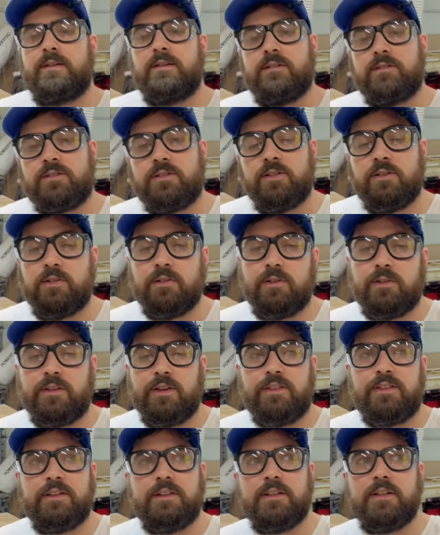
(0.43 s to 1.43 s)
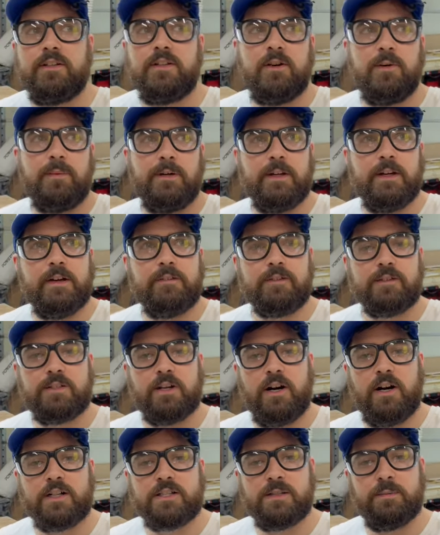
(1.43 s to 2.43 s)
So the thing that nobody ever
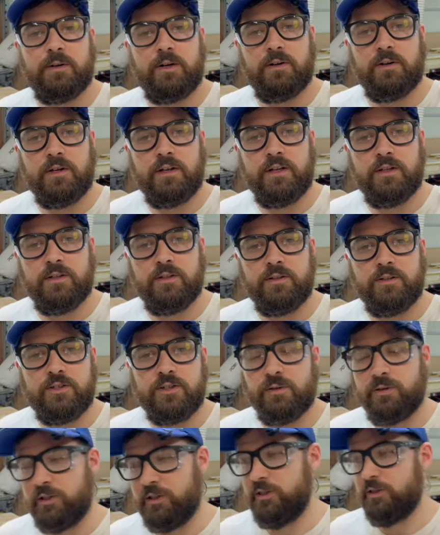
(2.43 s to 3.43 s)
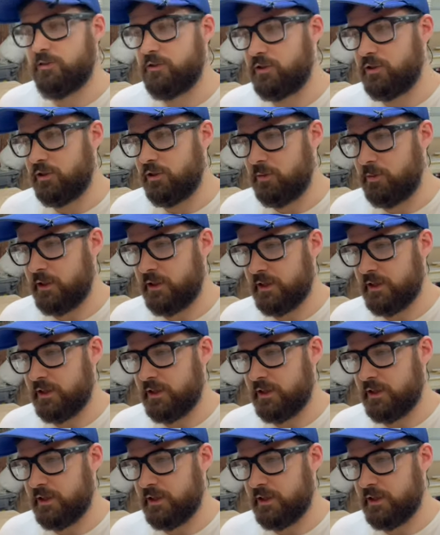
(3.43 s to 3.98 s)
talks about in doing YouTube